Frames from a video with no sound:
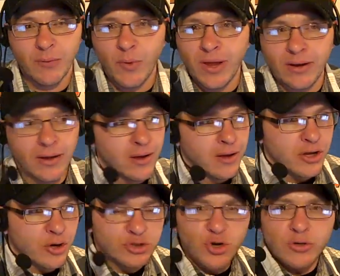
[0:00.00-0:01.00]
When,
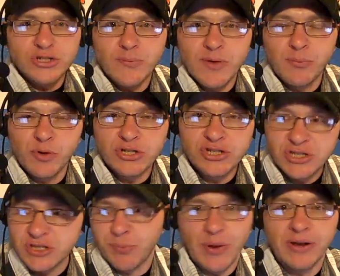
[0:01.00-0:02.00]
you know, George W. Bush
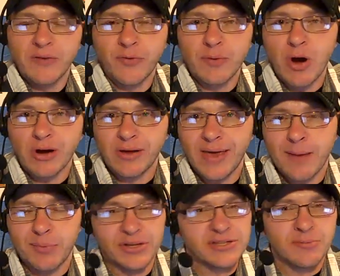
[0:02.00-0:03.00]
suspended free market
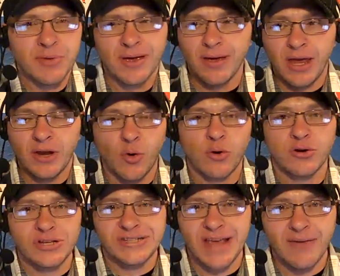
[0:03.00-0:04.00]
capitalism in order
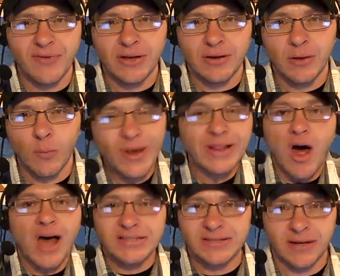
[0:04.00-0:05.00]
to save it, we
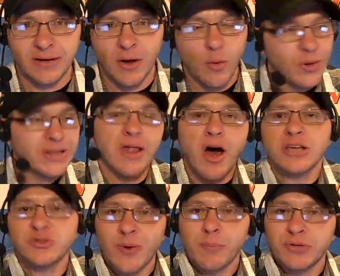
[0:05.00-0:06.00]
lost it. We
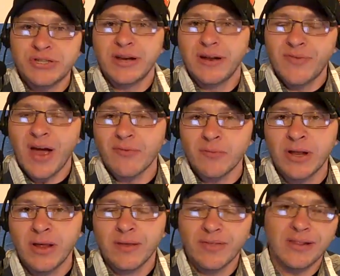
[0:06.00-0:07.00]
lost representative government.